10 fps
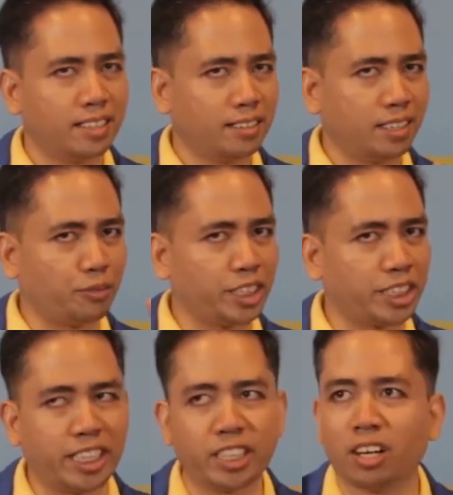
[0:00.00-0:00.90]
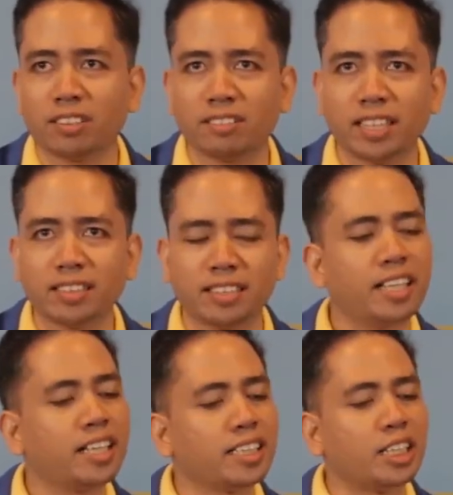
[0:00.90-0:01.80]
differentiating content,
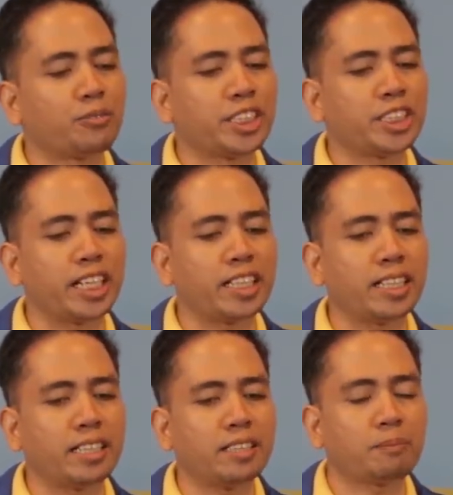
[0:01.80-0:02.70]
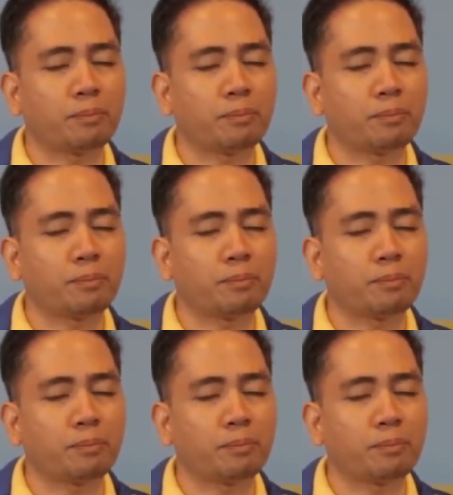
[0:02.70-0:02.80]
differentiating